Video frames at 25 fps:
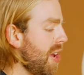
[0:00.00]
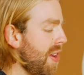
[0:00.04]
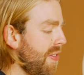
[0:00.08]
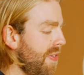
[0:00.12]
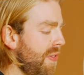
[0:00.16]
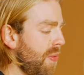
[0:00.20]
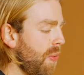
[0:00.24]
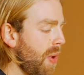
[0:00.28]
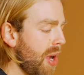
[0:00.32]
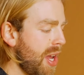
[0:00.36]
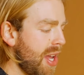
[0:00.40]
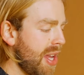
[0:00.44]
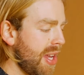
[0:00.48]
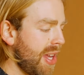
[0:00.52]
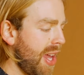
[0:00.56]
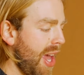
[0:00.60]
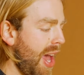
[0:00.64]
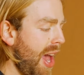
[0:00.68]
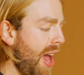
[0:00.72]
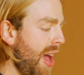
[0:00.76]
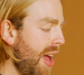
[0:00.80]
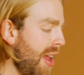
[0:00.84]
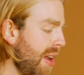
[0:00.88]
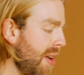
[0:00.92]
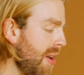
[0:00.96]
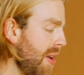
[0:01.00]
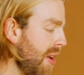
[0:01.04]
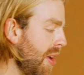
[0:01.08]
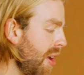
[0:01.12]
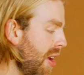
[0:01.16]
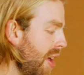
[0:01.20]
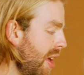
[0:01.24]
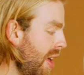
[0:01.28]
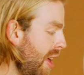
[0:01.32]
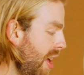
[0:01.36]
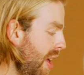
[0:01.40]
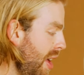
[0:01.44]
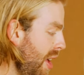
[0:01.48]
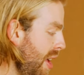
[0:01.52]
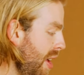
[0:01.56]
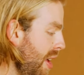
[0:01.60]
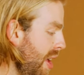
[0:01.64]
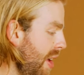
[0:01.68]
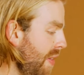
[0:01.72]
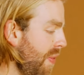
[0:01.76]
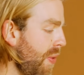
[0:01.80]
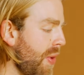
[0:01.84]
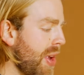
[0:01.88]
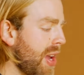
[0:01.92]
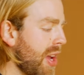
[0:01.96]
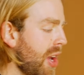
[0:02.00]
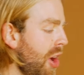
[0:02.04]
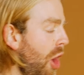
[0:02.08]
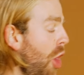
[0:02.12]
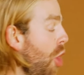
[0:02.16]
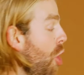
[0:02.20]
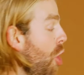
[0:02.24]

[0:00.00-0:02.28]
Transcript: if we can if we can